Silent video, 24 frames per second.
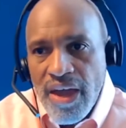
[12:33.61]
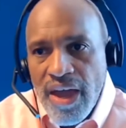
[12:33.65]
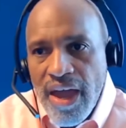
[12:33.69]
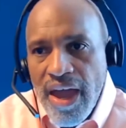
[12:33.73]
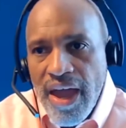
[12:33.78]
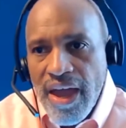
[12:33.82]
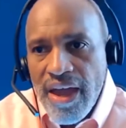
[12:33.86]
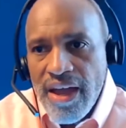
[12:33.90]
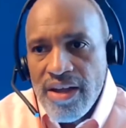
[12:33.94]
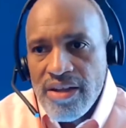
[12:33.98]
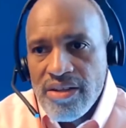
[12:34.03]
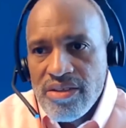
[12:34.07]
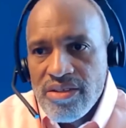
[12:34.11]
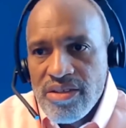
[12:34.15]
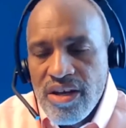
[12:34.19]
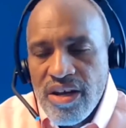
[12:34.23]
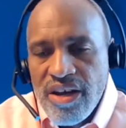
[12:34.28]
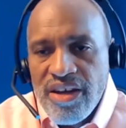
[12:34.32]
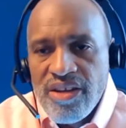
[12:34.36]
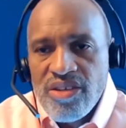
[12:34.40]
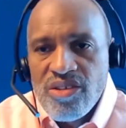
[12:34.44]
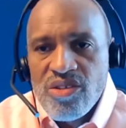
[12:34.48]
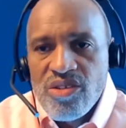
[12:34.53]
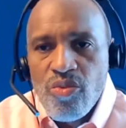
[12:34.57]
and
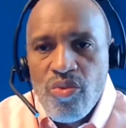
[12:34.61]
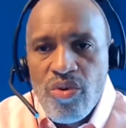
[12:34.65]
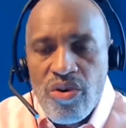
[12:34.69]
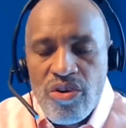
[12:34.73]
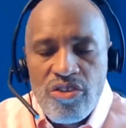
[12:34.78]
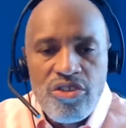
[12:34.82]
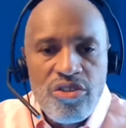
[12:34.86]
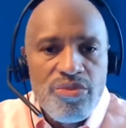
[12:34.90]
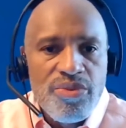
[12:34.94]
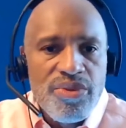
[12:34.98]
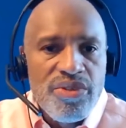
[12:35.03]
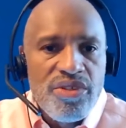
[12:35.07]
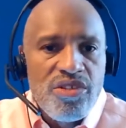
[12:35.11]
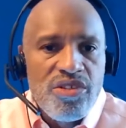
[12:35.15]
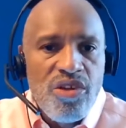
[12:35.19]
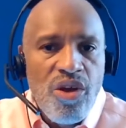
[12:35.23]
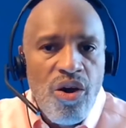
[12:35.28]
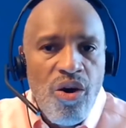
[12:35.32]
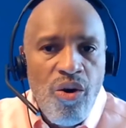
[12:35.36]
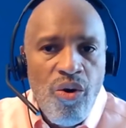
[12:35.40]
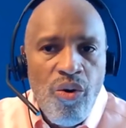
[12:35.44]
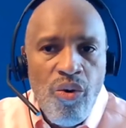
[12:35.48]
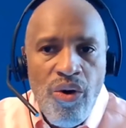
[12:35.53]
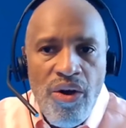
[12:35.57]
to worship. And
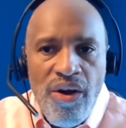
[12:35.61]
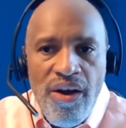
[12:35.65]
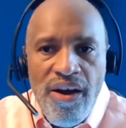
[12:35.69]
so